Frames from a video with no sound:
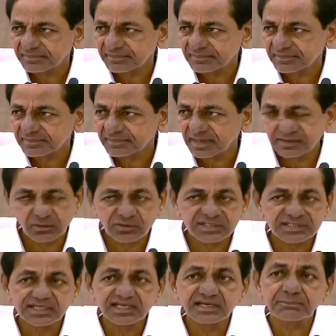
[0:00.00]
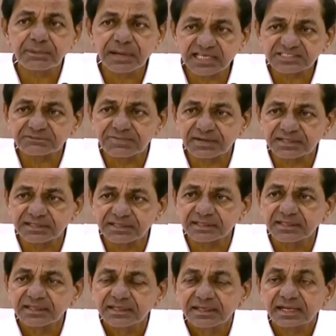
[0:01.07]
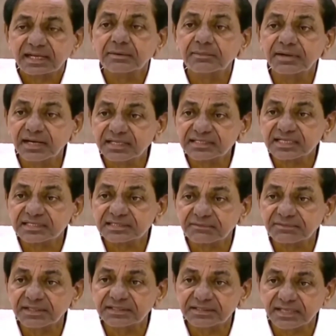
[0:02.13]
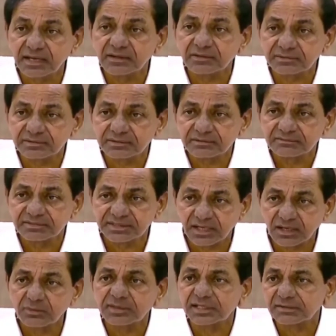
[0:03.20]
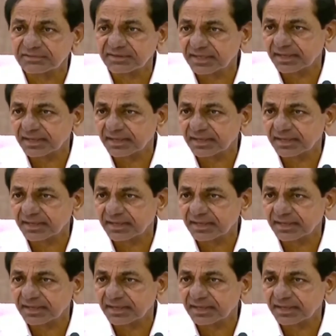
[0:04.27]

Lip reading: I don't see a place for the recommendations of NITI Aayog with the government of India.